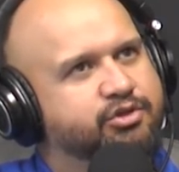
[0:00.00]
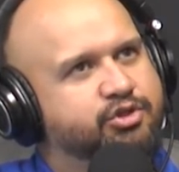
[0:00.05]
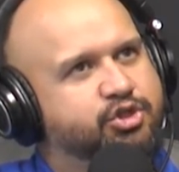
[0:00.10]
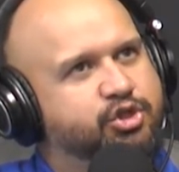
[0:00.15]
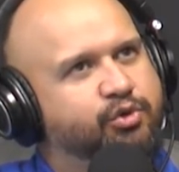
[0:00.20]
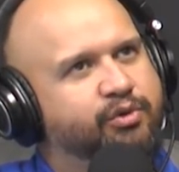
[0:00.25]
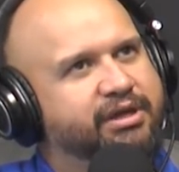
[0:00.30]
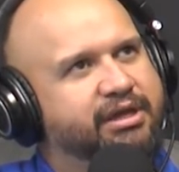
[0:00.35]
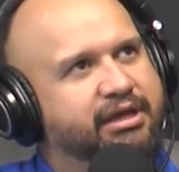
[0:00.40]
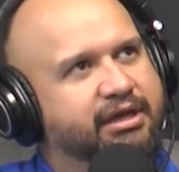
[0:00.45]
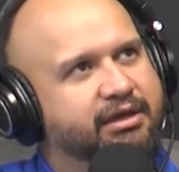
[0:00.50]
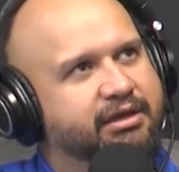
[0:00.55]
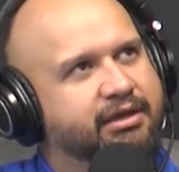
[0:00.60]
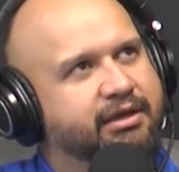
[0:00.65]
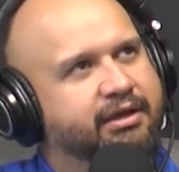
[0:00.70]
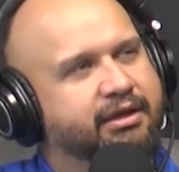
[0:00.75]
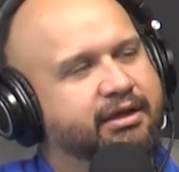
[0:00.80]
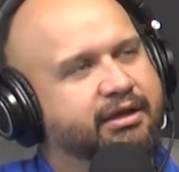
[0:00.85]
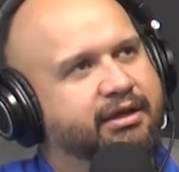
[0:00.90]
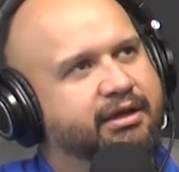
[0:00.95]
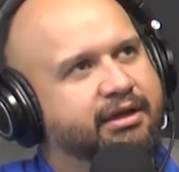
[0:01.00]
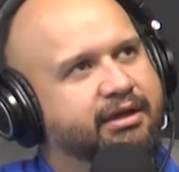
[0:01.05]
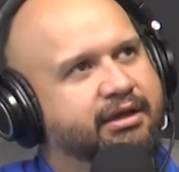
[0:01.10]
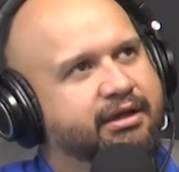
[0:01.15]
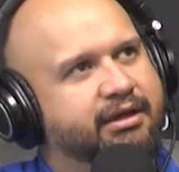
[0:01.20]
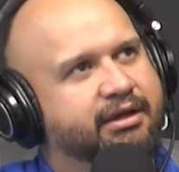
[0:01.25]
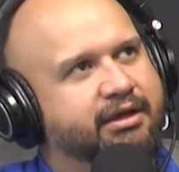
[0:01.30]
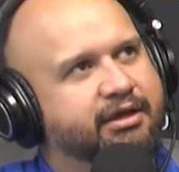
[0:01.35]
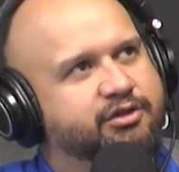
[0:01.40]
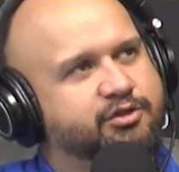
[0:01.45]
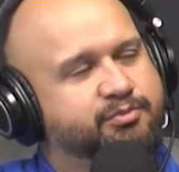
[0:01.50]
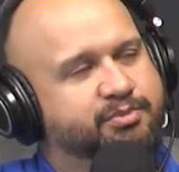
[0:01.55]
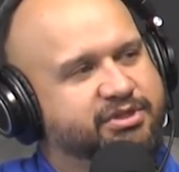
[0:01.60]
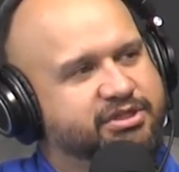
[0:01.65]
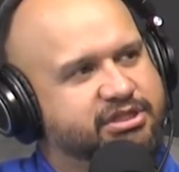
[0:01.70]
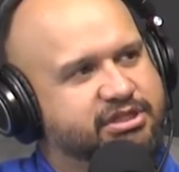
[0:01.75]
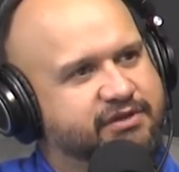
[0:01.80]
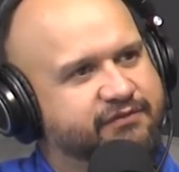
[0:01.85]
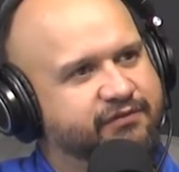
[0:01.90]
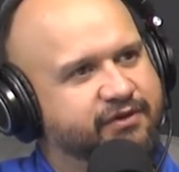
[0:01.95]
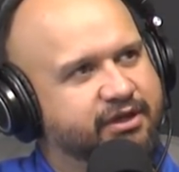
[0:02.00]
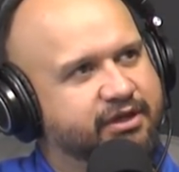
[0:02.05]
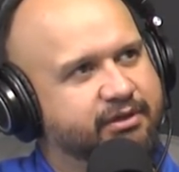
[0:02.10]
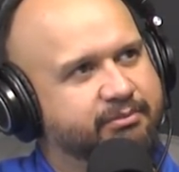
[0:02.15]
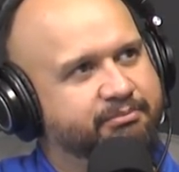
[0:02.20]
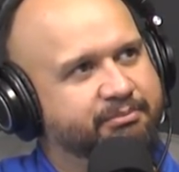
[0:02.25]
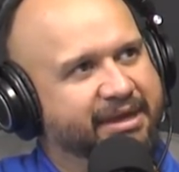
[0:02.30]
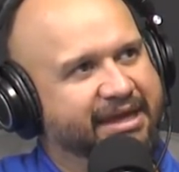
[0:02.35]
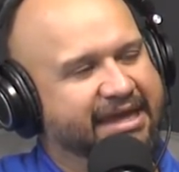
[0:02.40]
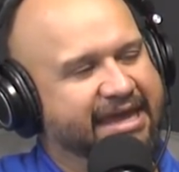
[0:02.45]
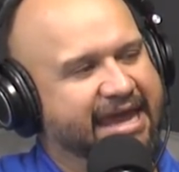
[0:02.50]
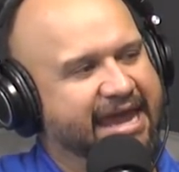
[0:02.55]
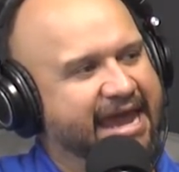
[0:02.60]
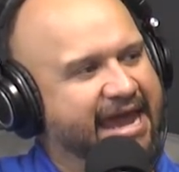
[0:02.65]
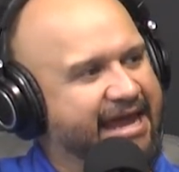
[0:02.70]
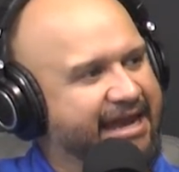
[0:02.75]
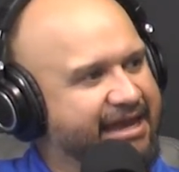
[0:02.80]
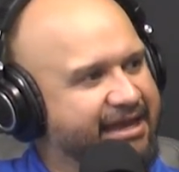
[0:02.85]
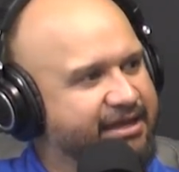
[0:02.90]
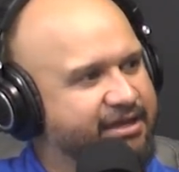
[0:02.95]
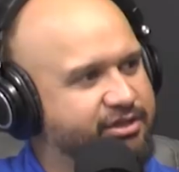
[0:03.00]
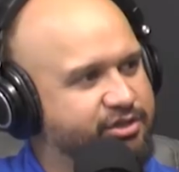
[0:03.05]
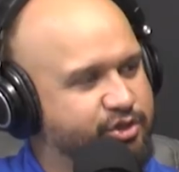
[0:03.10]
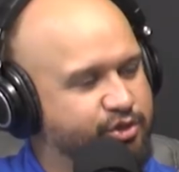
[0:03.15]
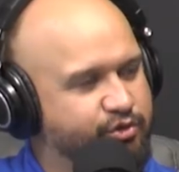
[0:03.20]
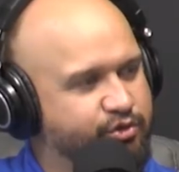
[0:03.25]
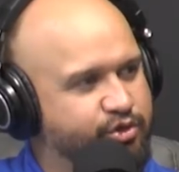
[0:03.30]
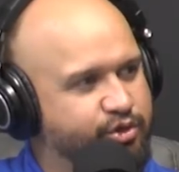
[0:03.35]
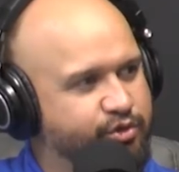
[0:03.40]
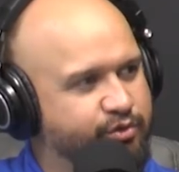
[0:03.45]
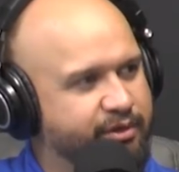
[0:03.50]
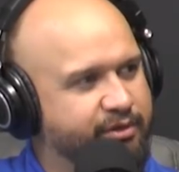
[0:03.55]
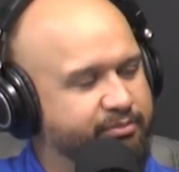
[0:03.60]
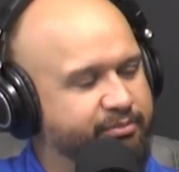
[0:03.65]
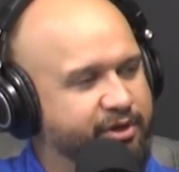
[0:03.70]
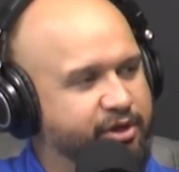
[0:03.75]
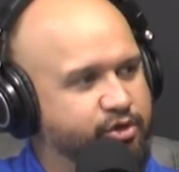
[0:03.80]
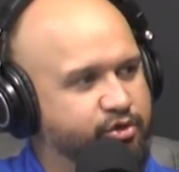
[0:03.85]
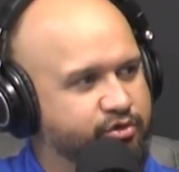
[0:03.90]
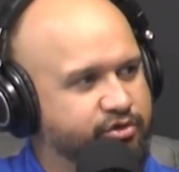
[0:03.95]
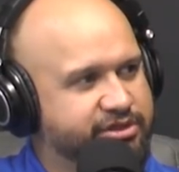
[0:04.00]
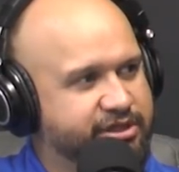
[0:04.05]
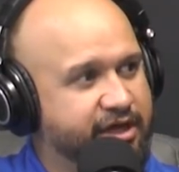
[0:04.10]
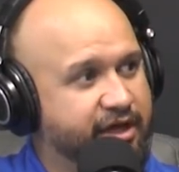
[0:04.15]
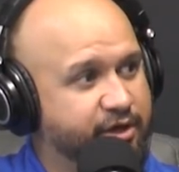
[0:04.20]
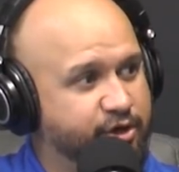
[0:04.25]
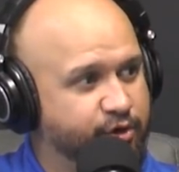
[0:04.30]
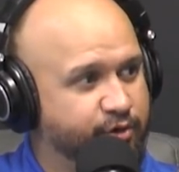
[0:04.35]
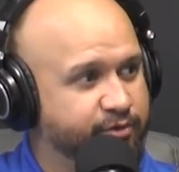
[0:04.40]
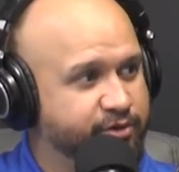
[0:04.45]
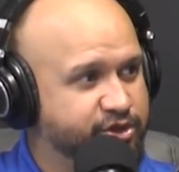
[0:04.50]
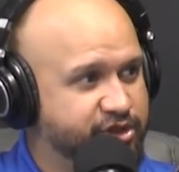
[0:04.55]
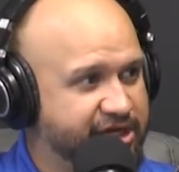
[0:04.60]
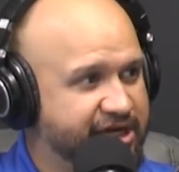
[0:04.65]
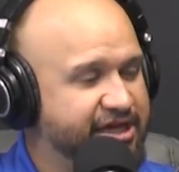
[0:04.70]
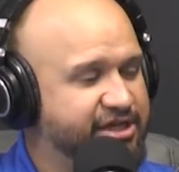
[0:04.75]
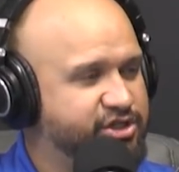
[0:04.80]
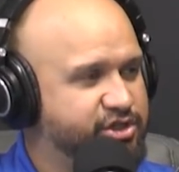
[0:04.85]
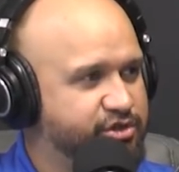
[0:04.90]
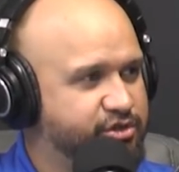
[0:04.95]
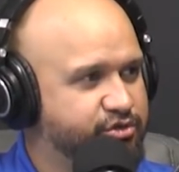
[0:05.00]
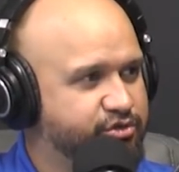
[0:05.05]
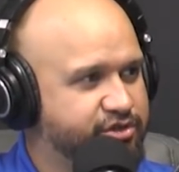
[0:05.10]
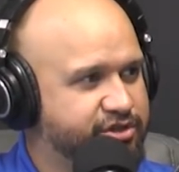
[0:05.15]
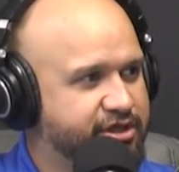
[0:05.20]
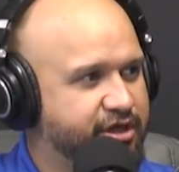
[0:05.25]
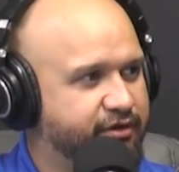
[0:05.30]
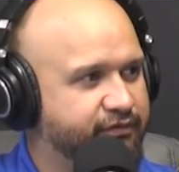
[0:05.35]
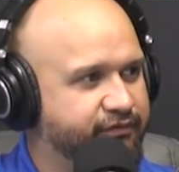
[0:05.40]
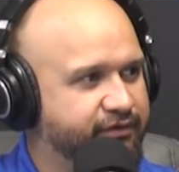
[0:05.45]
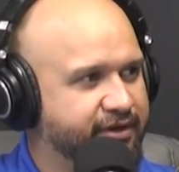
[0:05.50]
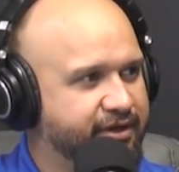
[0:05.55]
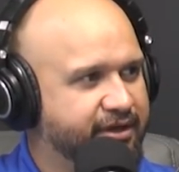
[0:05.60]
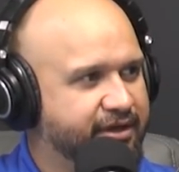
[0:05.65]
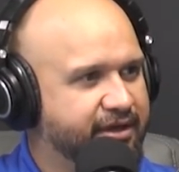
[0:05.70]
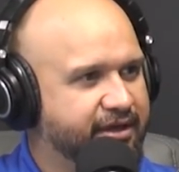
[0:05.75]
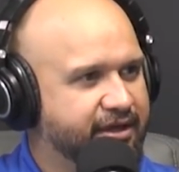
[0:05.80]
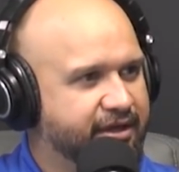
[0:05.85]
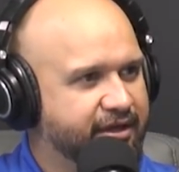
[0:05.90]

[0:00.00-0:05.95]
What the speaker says: doing a specific mechanic to do it, but you're teaching yourself.